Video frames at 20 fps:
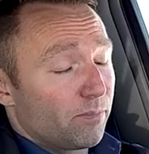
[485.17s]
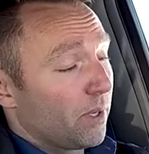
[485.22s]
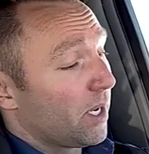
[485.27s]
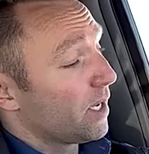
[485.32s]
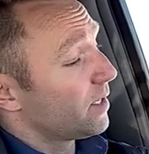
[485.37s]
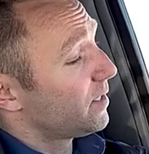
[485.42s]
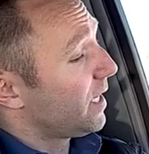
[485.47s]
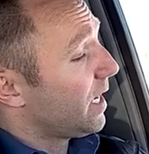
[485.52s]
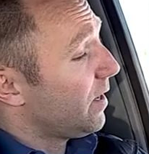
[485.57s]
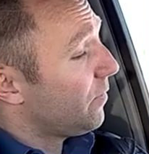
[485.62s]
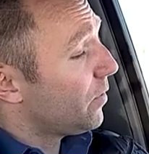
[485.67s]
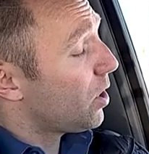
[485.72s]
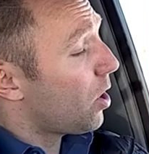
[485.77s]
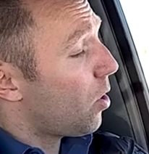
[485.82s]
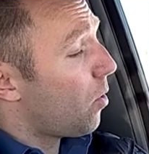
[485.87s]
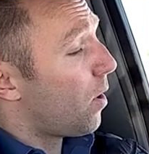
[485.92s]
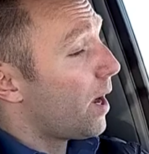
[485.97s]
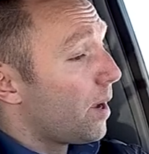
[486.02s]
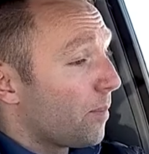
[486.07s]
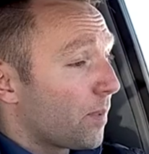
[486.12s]
because even
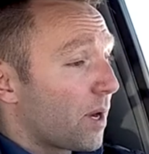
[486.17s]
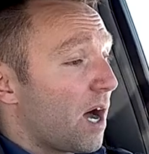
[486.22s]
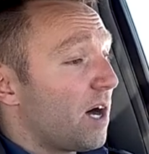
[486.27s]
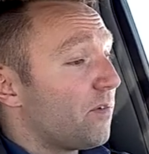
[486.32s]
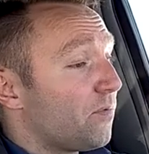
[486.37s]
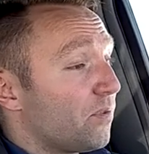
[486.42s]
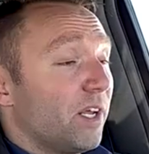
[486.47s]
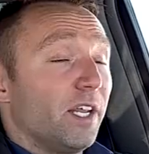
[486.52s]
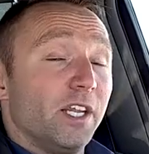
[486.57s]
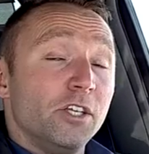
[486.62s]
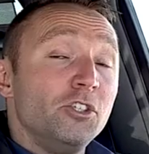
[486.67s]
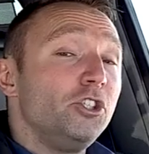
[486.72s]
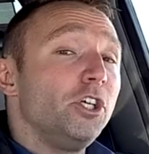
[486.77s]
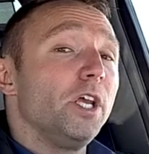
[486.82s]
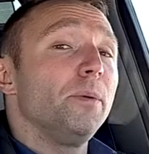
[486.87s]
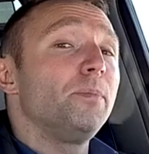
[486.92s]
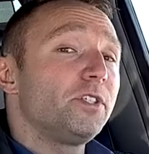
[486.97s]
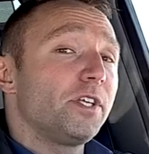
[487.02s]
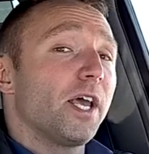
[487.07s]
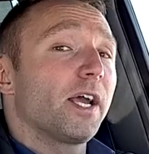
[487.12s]
though I am confident in
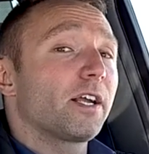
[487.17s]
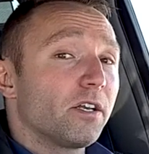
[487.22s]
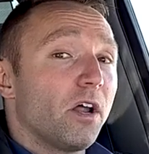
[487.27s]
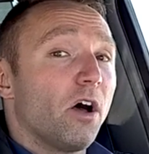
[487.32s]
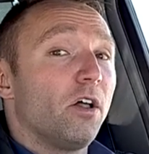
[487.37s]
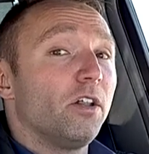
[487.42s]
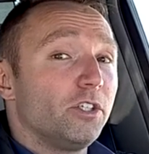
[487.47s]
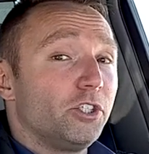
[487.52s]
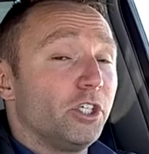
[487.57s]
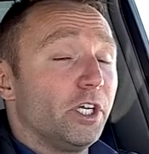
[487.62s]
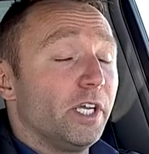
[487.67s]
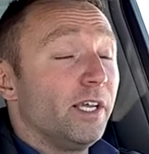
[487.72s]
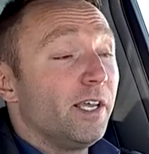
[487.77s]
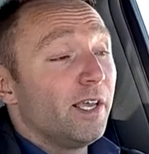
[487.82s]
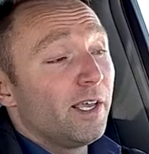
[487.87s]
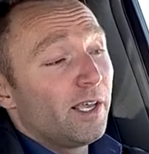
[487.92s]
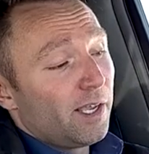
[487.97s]
Jeep's technology,